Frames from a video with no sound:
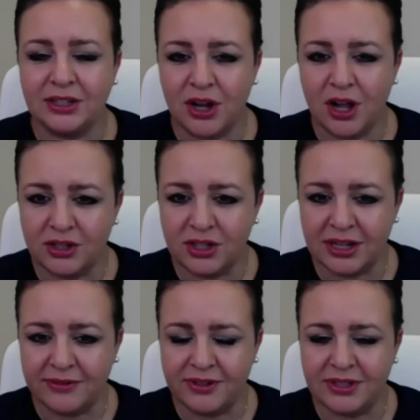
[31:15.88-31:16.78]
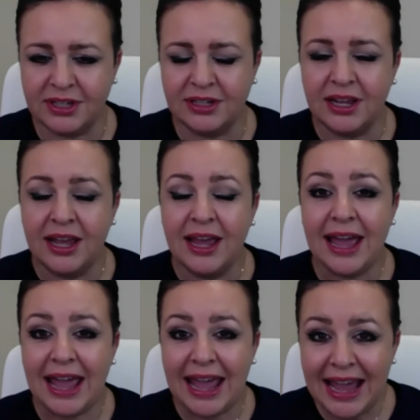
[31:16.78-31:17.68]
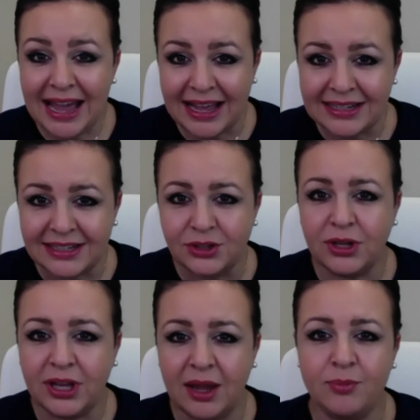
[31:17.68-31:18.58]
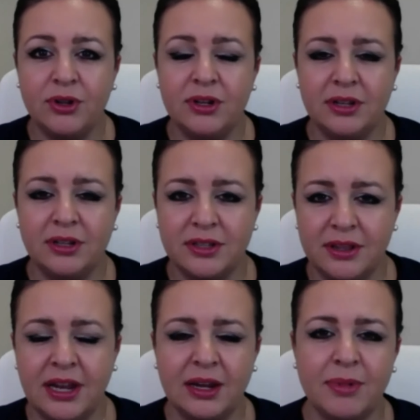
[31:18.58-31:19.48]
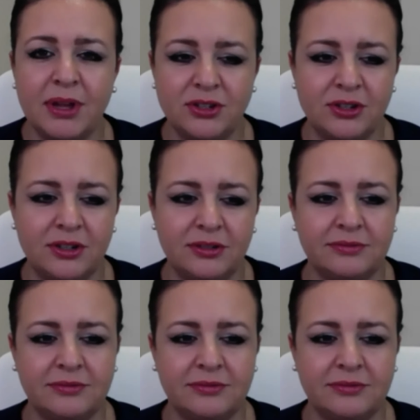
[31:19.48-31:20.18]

a collagen deficit, and you can't put synthetic mesh in her.